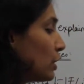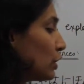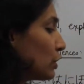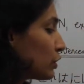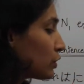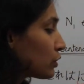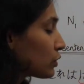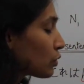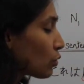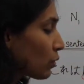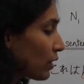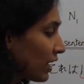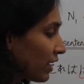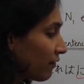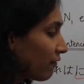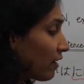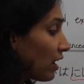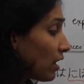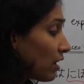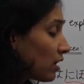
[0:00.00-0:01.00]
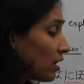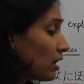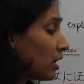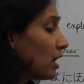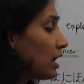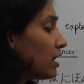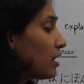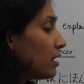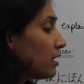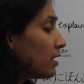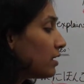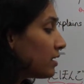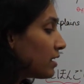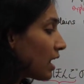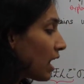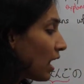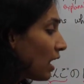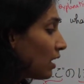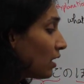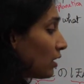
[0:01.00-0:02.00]
Sore wa
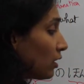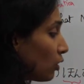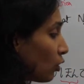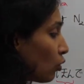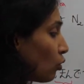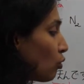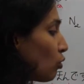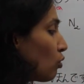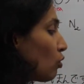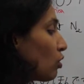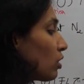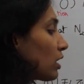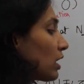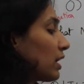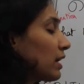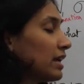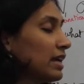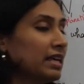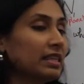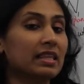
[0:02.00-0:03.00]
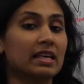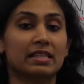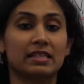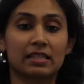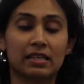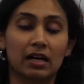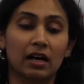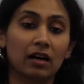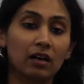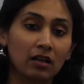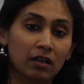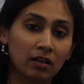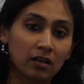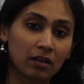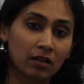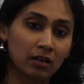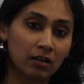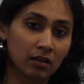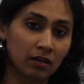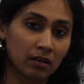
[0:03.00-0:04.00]
nan no kagi desu ka?
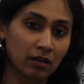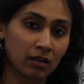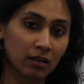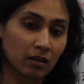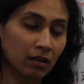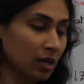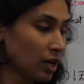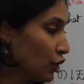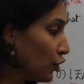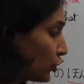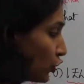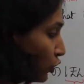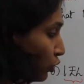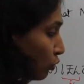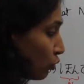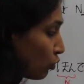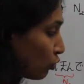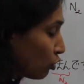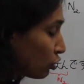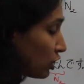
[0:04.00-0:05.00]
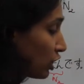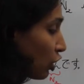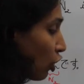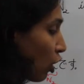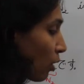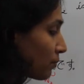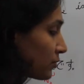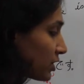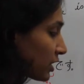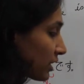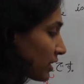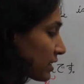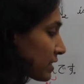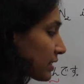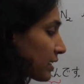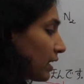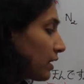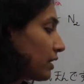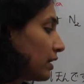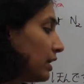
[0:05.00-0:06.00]
You know the object is
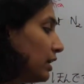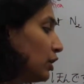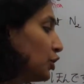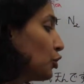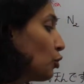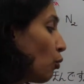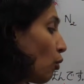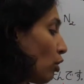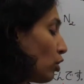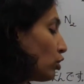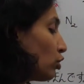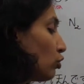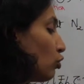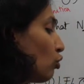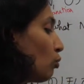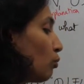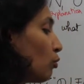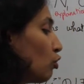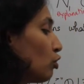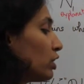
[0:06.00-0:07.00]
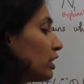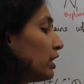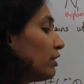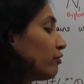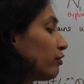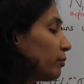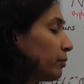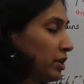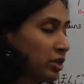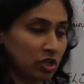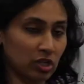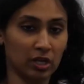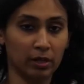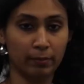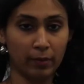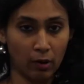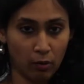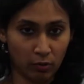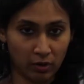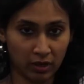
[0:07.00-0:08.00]
kagi. You want to know more information
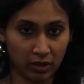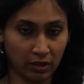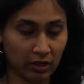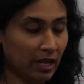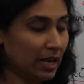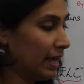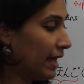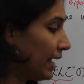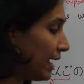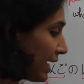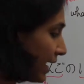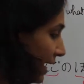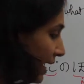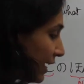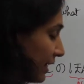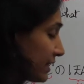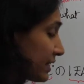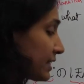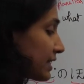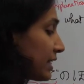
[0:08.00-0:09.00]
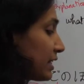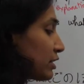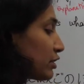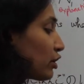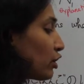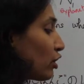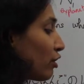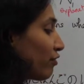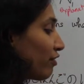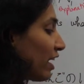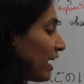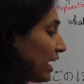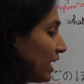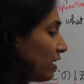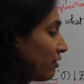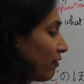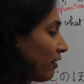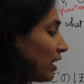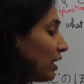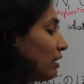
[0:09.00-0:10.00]
about it. Hence, instead of
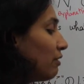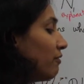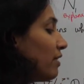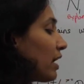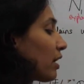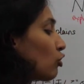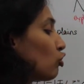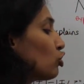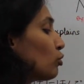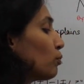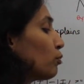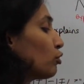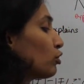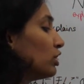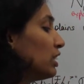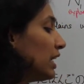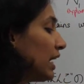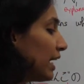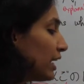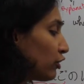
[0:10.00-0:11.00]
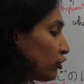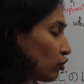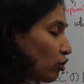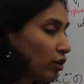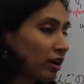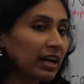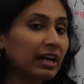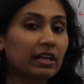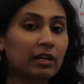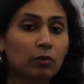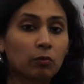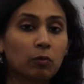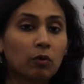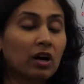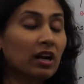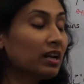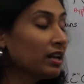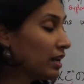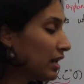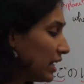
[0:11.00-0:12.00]
N1, we are going to put the interrogative
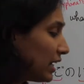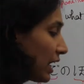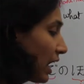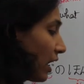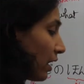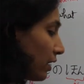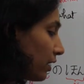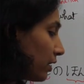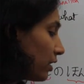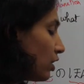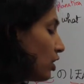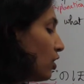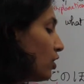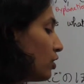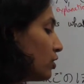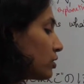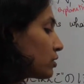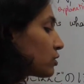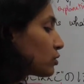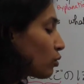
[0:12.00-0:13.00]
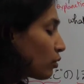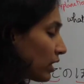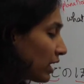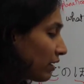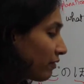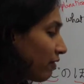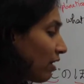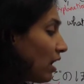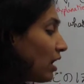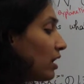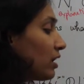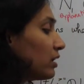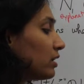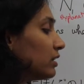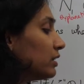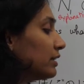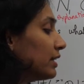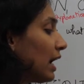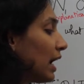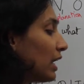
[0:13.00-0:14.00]
word nan. Sore wa
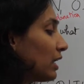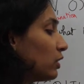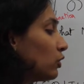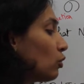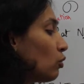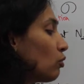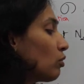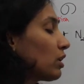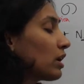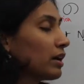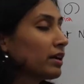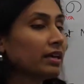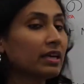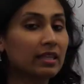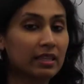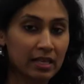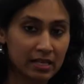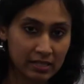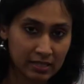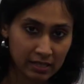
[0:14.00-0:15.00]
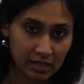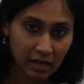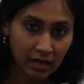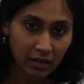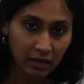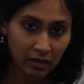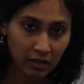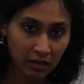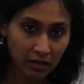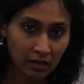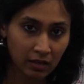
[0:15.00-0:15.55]
nan no kagi desu ka?